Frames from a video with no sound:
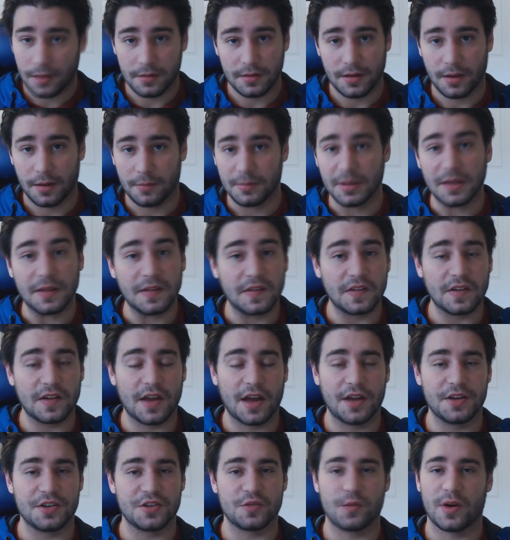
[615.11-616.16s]
I mean, this
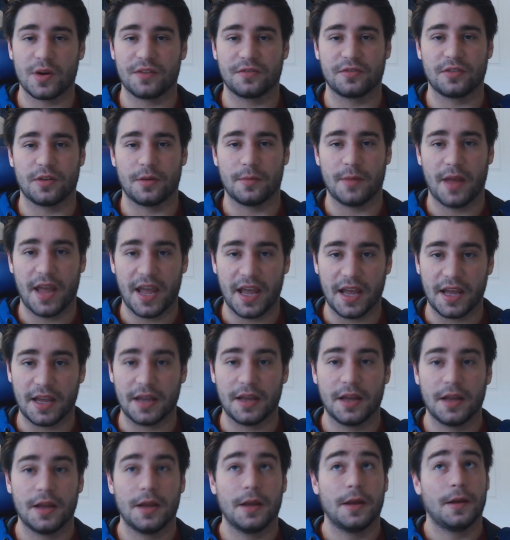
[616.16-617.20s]
guy just went from
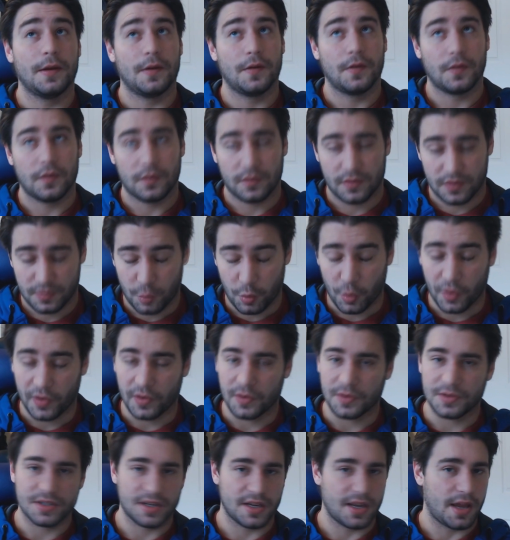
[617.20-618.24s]
a...
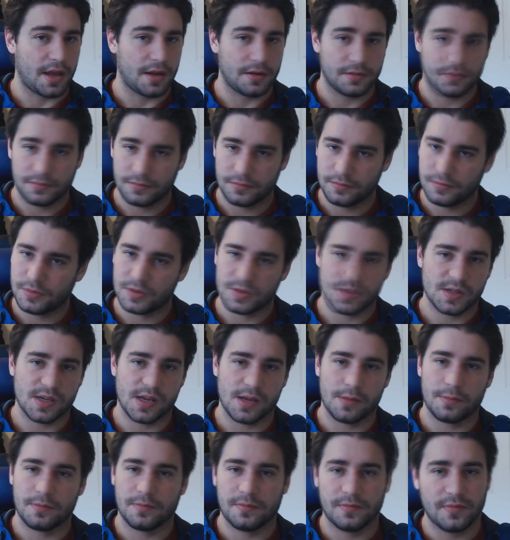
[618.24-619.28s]
Spoilers again,
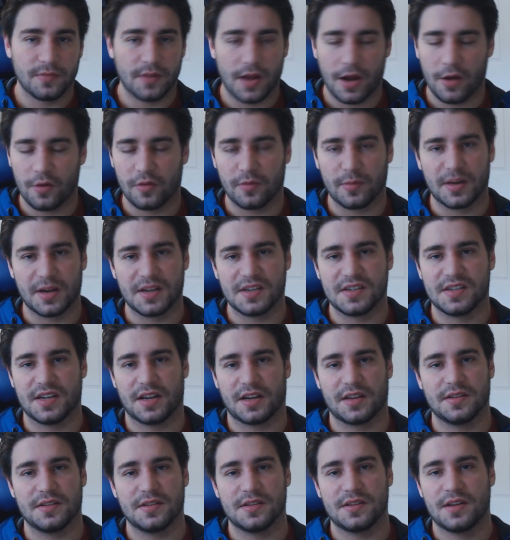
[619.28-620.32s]
skip however many
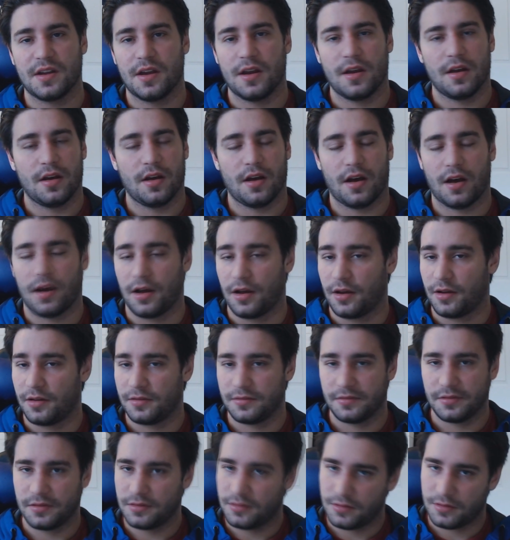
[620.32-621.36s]
seconds.
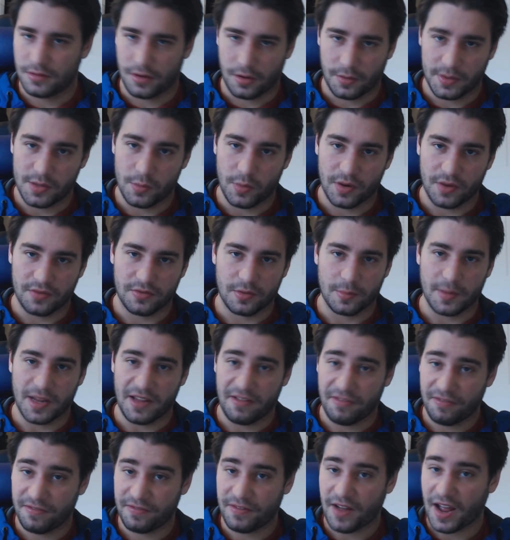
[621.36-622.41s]
He went from a
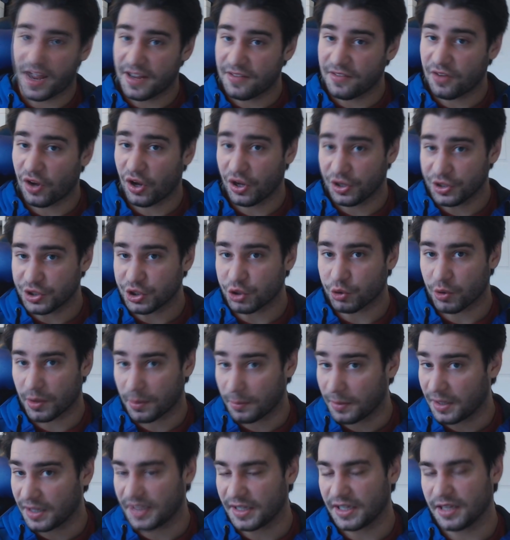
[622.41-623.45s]
500
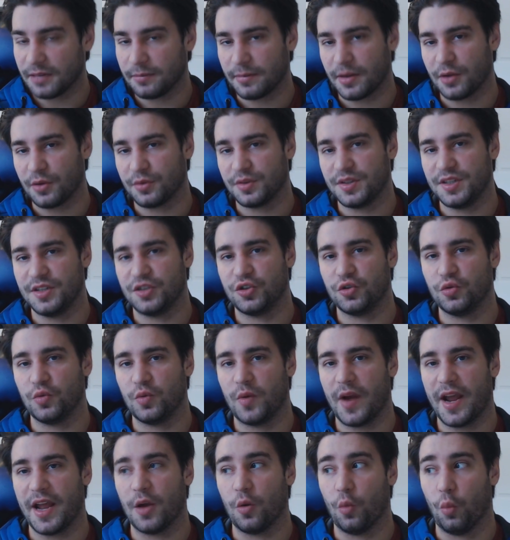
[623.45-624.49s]
million bounty
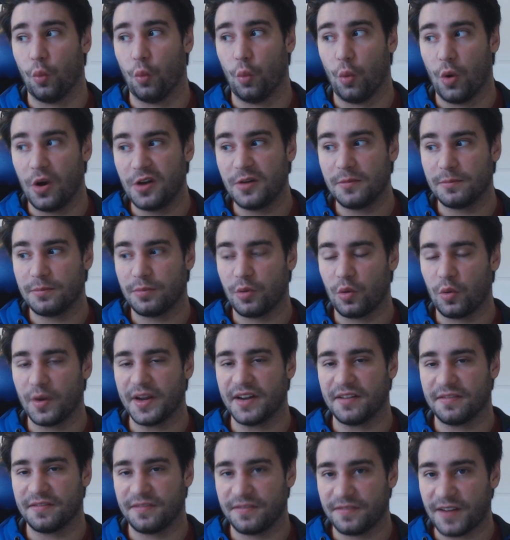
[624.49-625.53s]
to a
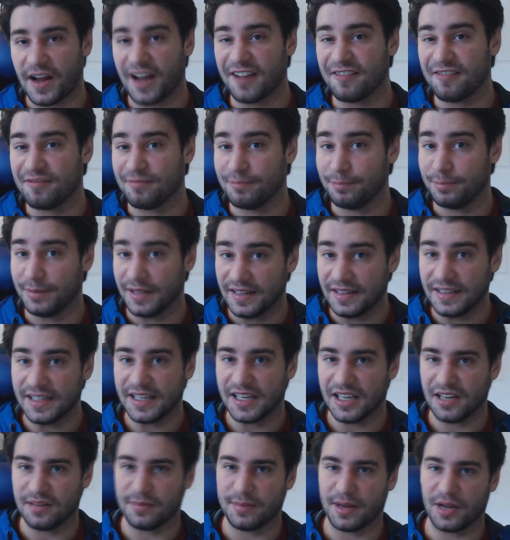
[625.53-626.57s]
1.5
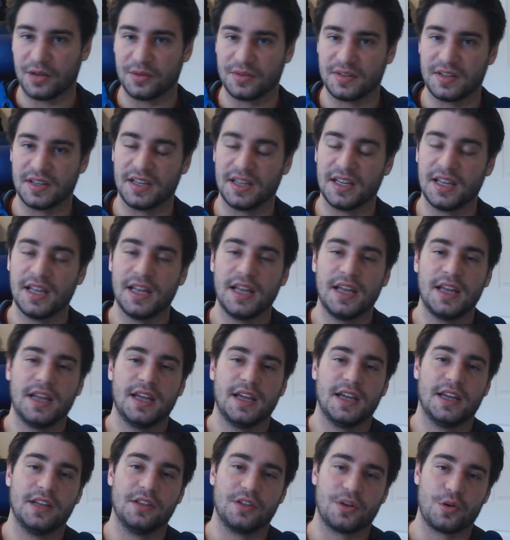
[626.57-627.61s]
billion bounty
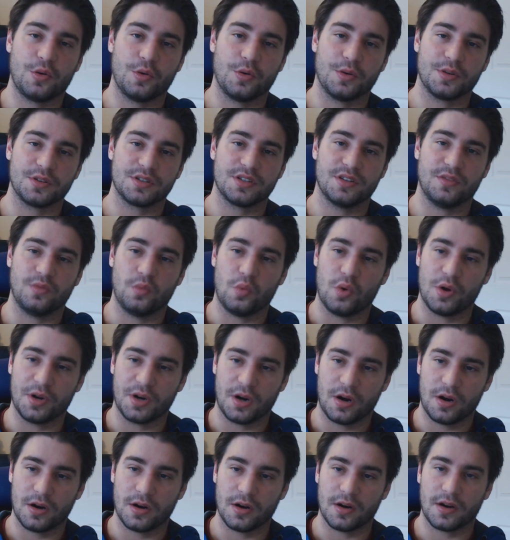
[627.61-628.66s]
in the course of
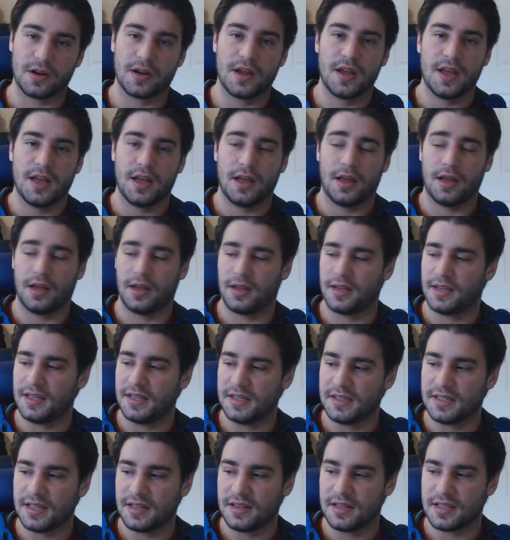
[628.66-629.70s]
one arc.
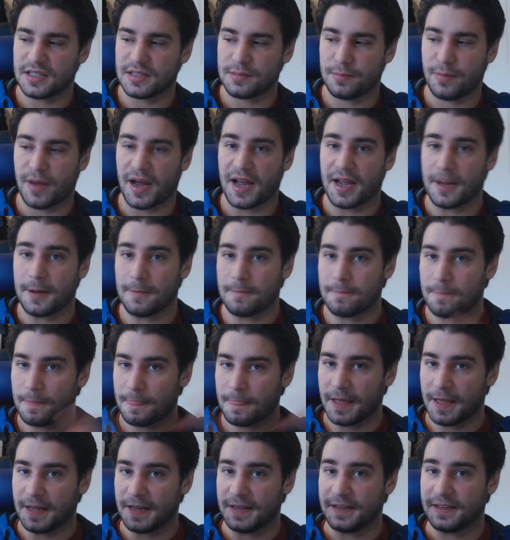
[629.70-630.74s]
He did this by
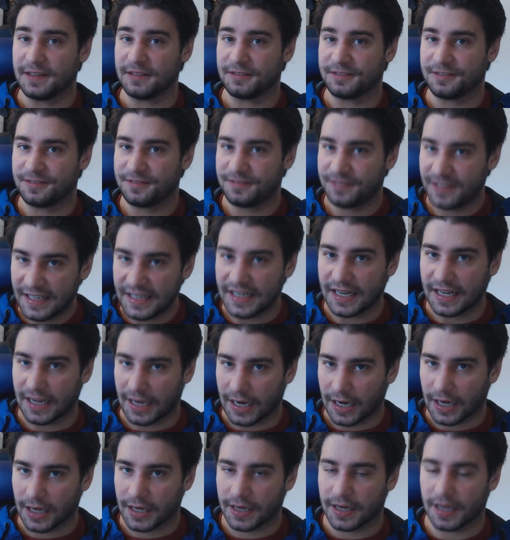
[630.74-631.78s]

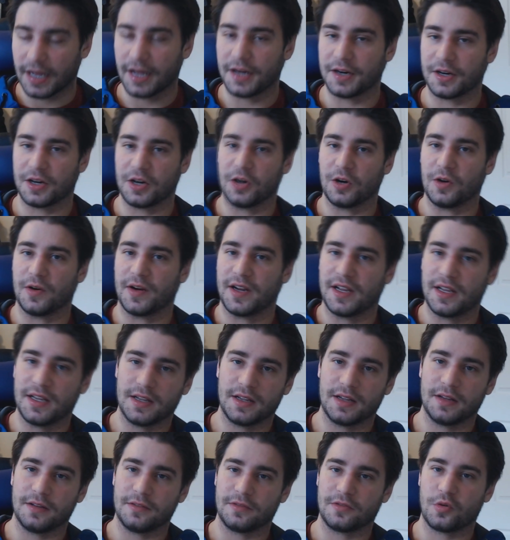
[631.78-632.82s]
defeating
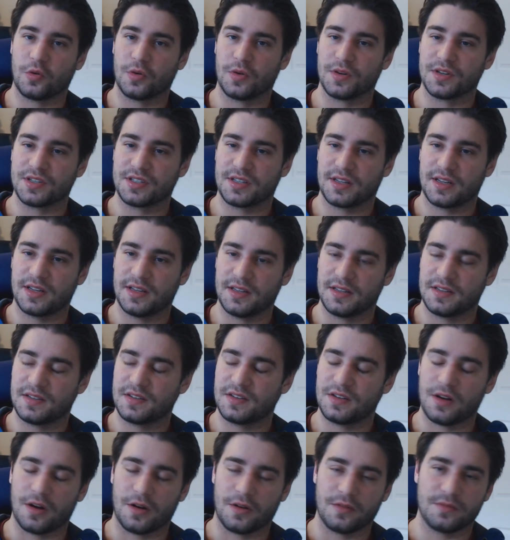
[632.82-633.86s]
Katakuri. Of course,
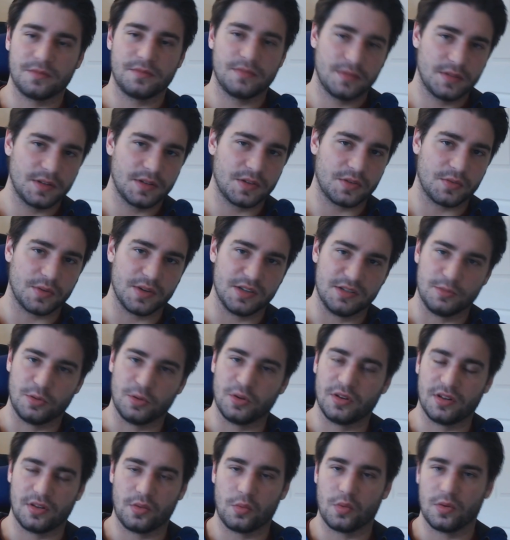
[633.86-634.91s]
it's
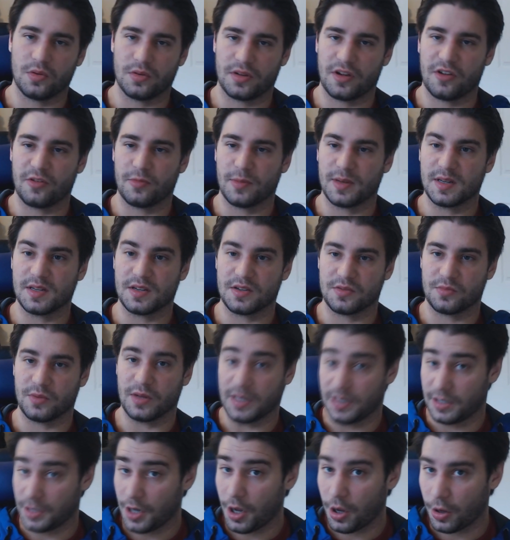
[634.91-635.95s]
reasonable that the world government doesn't
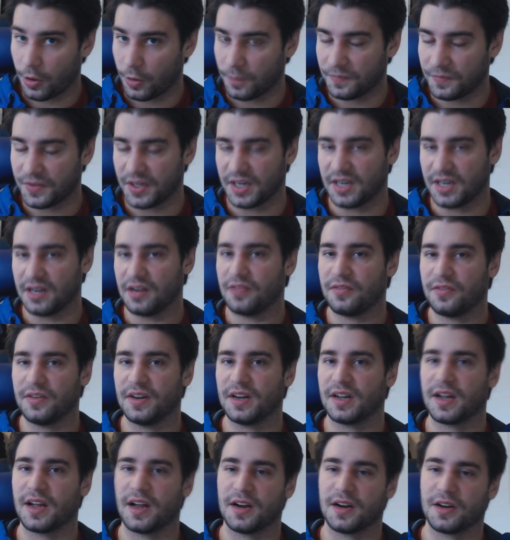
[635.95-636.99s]
really know that he
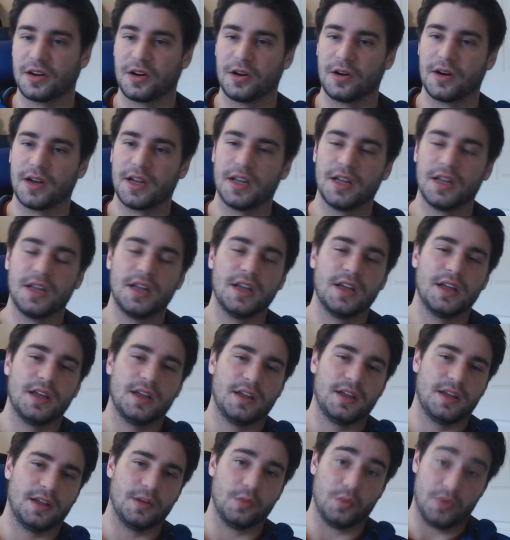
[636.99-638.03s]
defeated Katakuri.
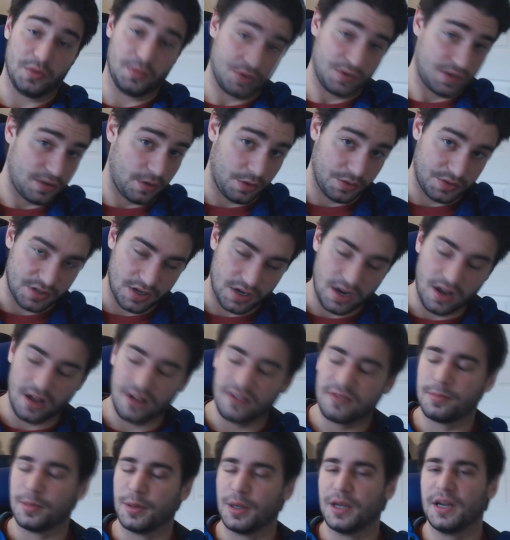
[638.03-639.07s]
It was close
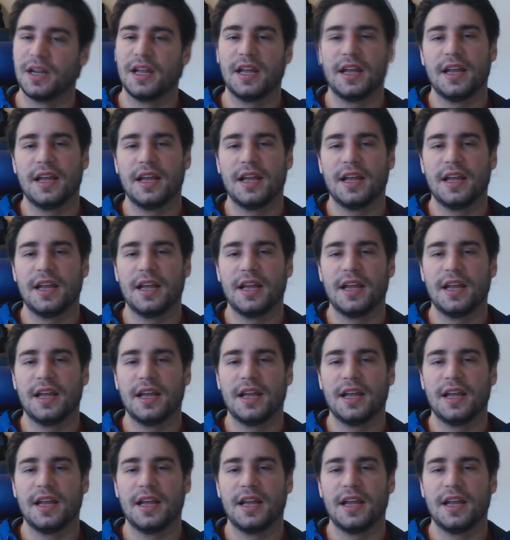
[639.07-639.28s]
enough, but